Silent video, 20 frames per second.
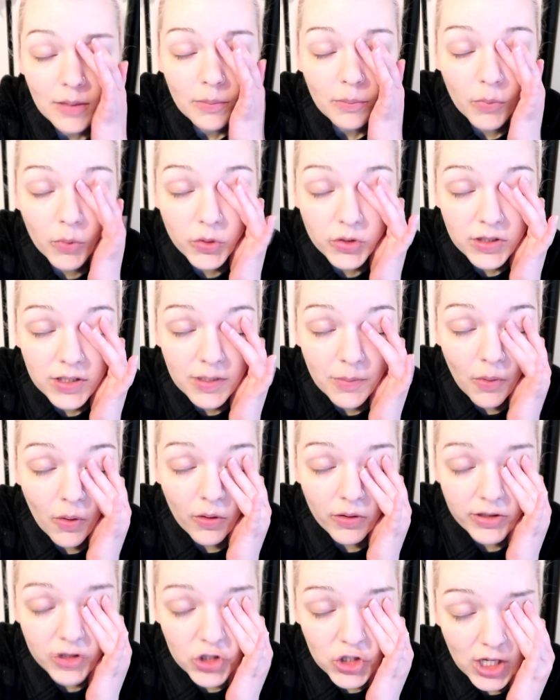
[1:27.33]
most of the
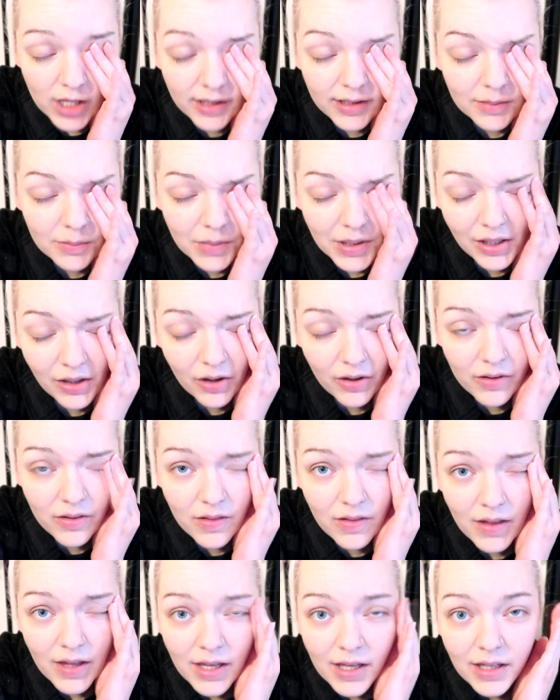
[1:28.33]
morning chilling,
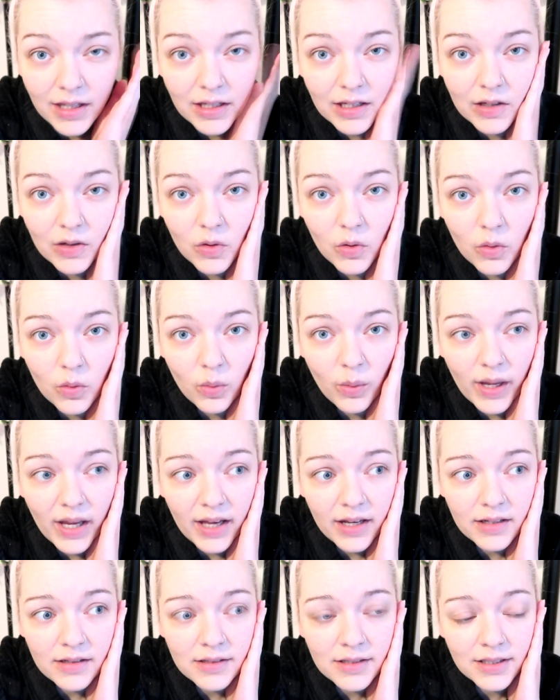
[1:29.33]
because you know
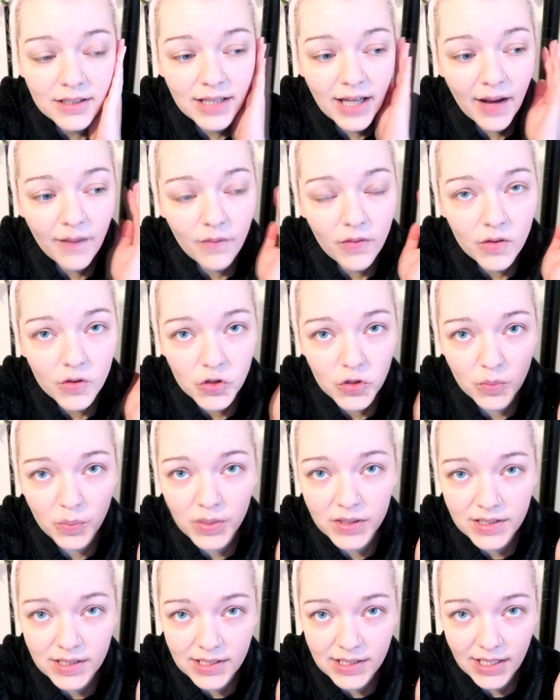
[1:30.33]
when you have such a
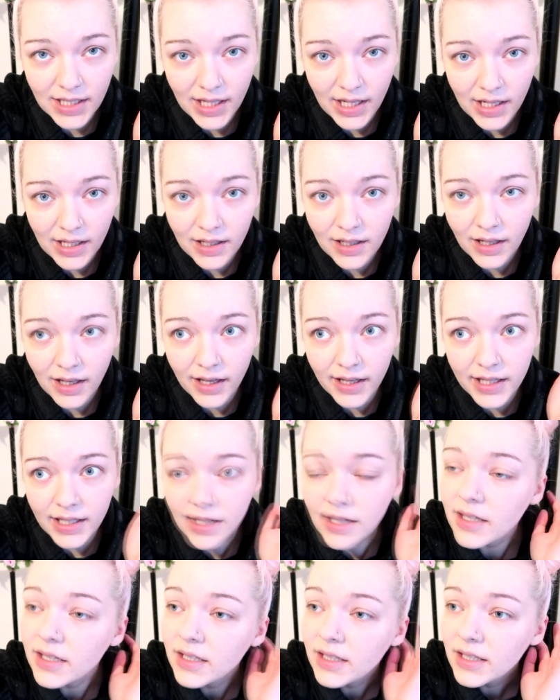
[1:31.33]
busy day,
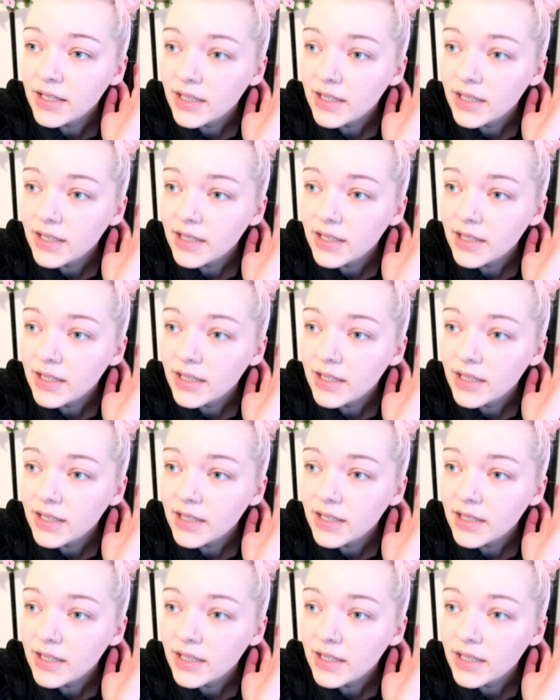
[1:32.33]
like